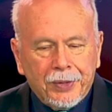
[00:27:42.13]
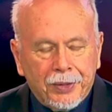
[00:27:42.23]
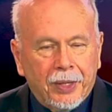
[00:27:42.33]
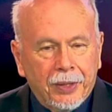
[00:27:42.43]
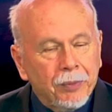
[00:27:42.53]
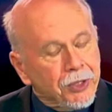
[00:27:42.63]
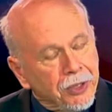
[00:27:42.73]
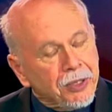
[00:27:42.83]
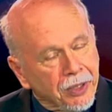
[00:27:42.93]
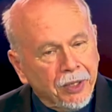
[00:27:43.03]
said, it was
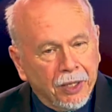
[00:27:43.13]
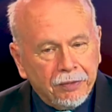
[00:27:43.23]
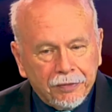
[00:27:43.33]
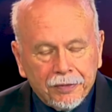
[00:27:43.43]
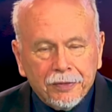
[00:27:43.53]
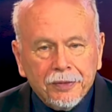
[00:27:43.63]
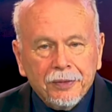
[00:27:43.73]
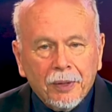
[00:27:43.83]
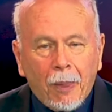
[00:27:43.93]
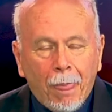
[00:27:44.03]
just enough.
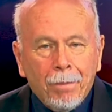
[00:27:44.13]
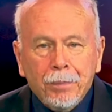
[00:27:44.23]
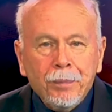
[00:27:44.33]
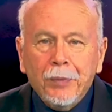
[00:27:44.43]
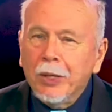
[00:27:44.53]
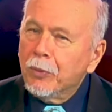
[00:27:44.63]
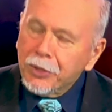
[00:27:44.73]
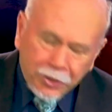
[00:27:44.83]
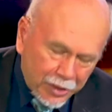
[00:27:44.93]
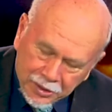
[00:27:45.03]
It
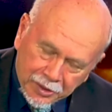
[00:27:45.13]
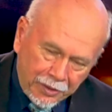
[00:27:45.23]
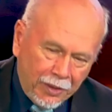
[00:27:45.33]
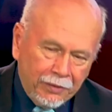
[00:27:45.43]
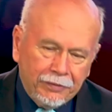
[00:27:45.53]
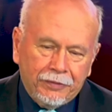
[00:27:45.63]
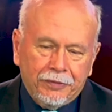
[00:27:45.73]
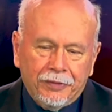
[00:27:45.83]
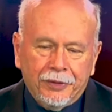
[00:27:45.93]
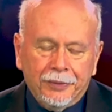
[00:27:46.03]
was just
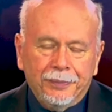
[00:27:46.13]
enough.